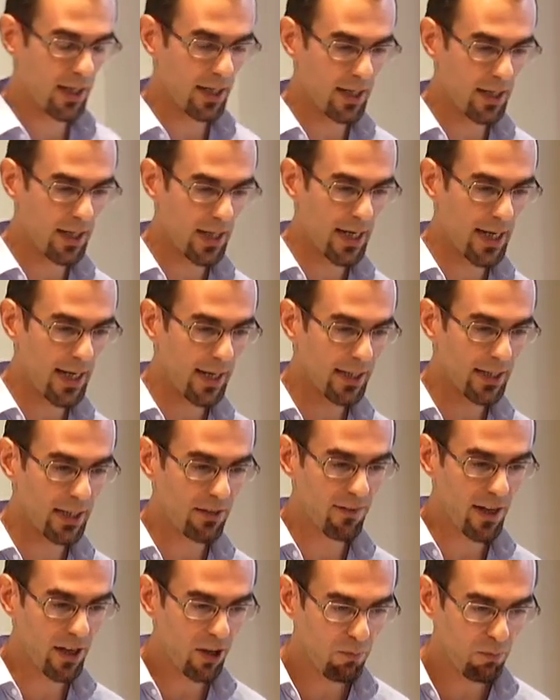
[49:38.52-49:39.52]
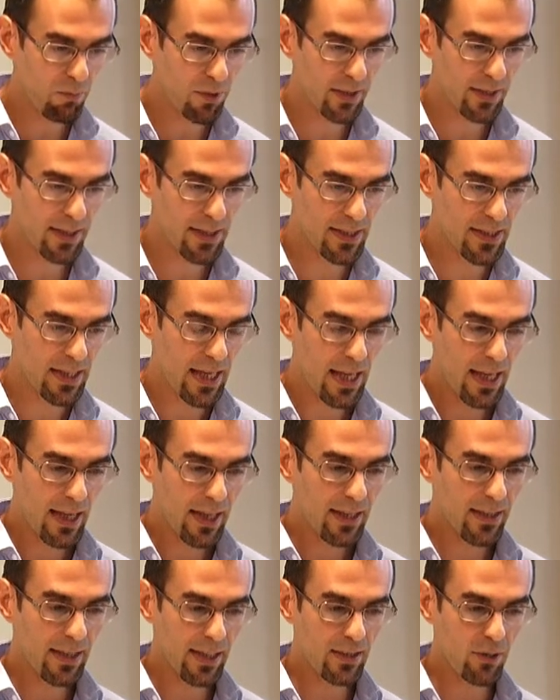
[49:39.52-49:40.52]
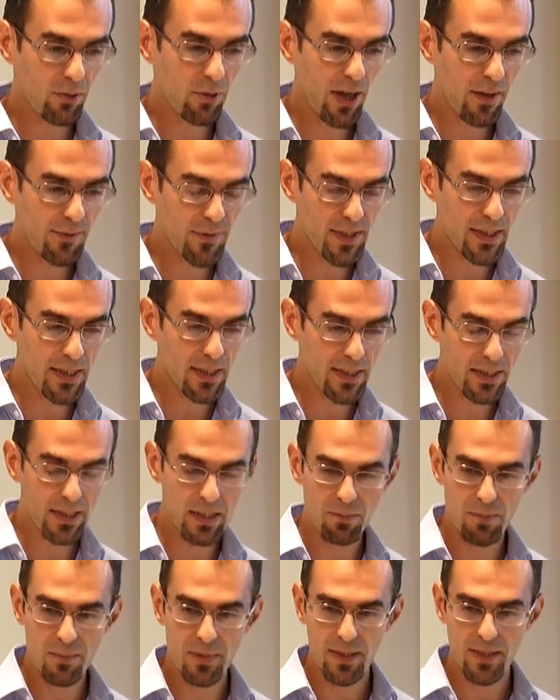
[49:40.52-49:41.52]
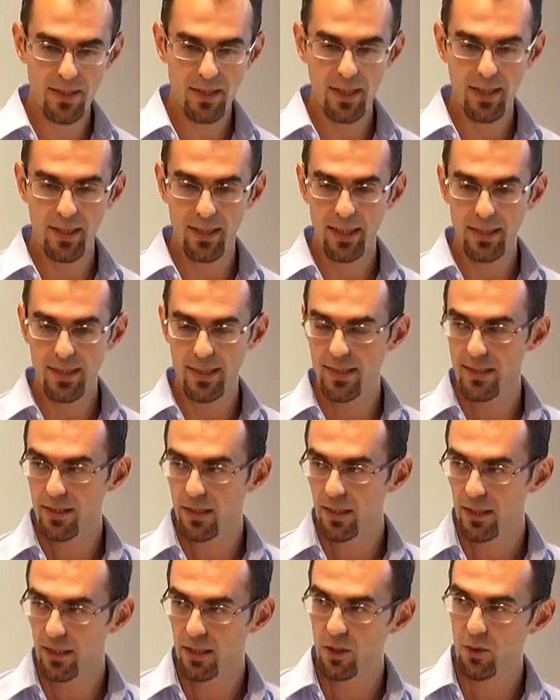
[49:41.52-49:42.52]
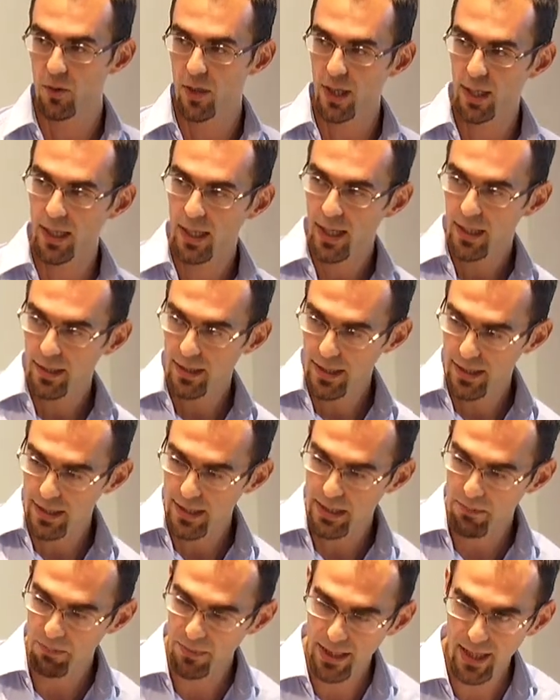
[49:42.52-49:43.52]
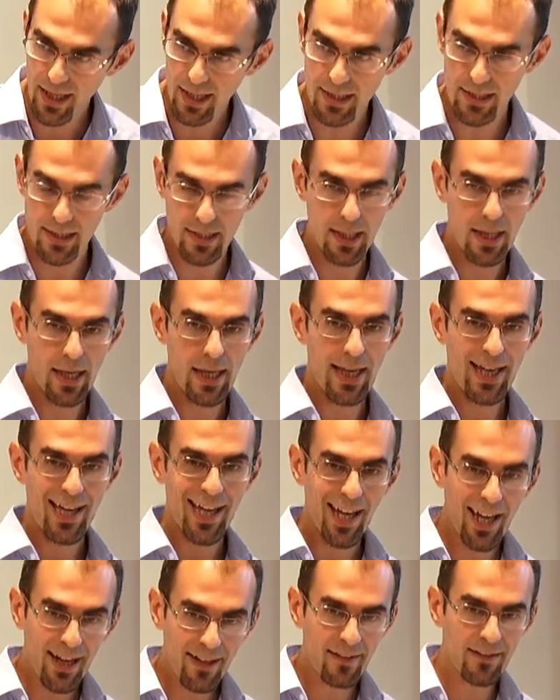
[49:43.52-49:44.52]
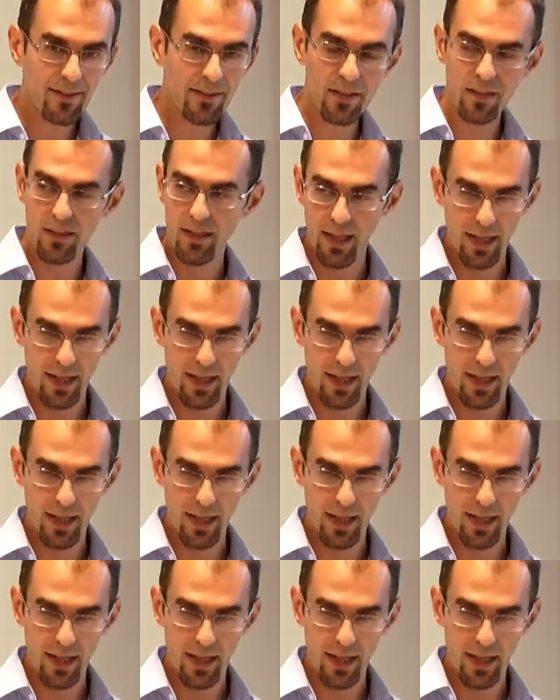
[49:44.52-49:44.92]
in AI development is that you have systems then that start doing the same task end to